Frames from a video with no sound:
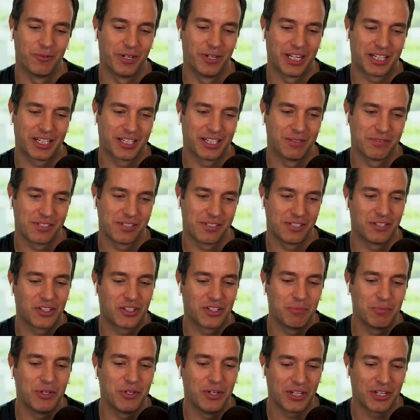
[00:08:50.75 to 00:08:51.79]
when it comes to
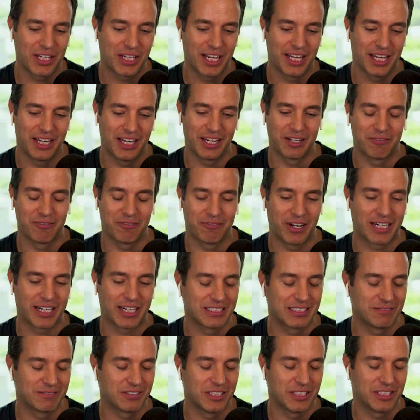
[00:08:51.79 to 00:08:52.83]
communicating
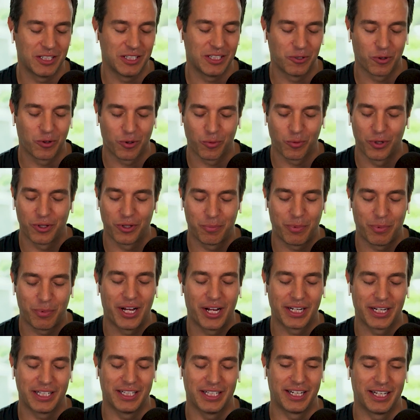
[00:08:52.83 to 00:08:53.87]
effectively or with
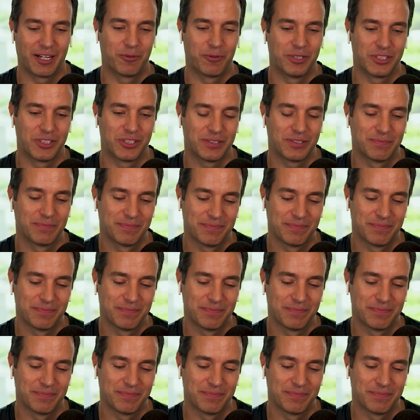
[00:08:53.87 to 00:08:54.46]
body language?